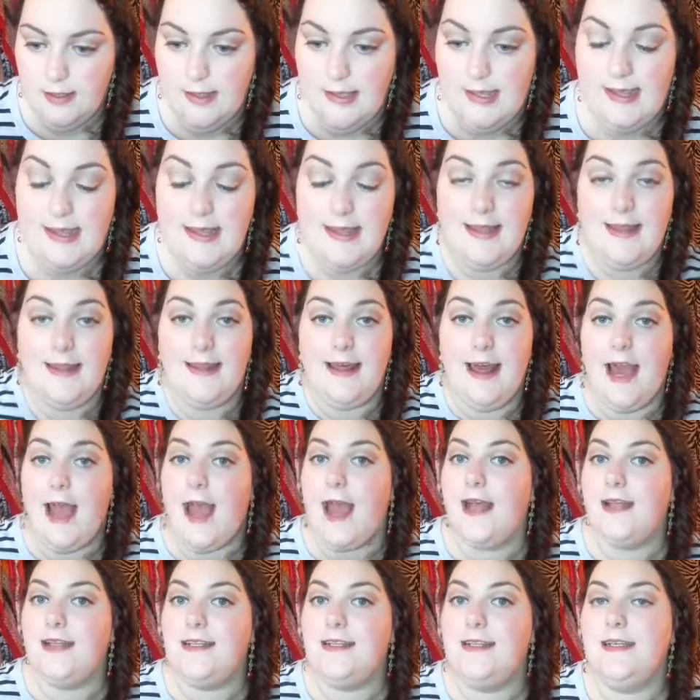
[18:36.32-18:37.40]
And
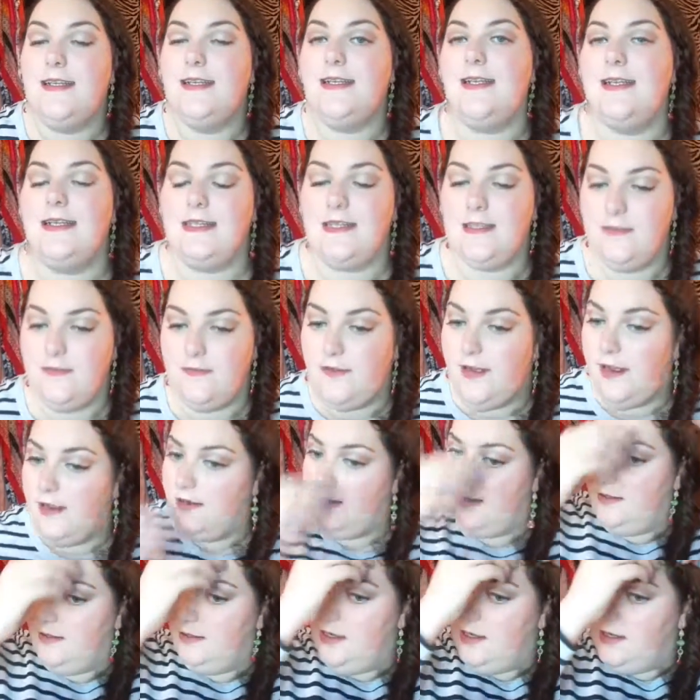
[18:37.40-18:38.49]
that is the
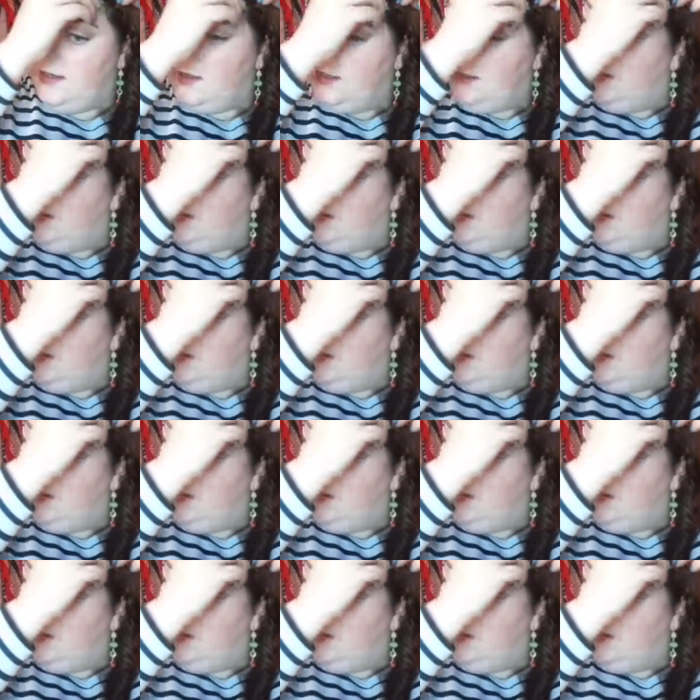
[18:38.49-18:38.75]
final look.